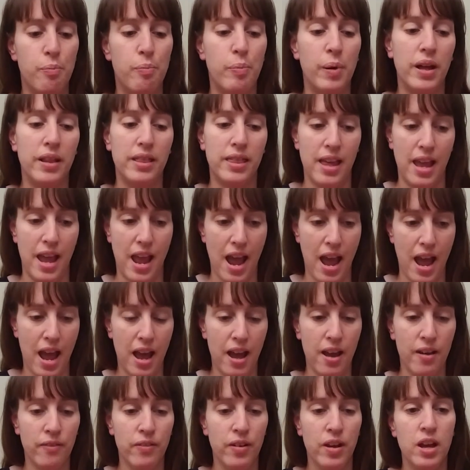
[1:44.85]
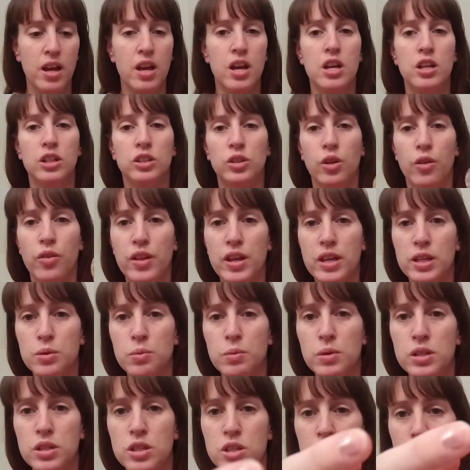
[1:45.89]
but they have, so these
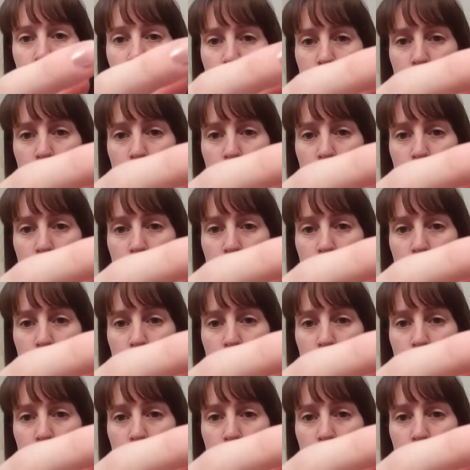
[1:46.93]
ones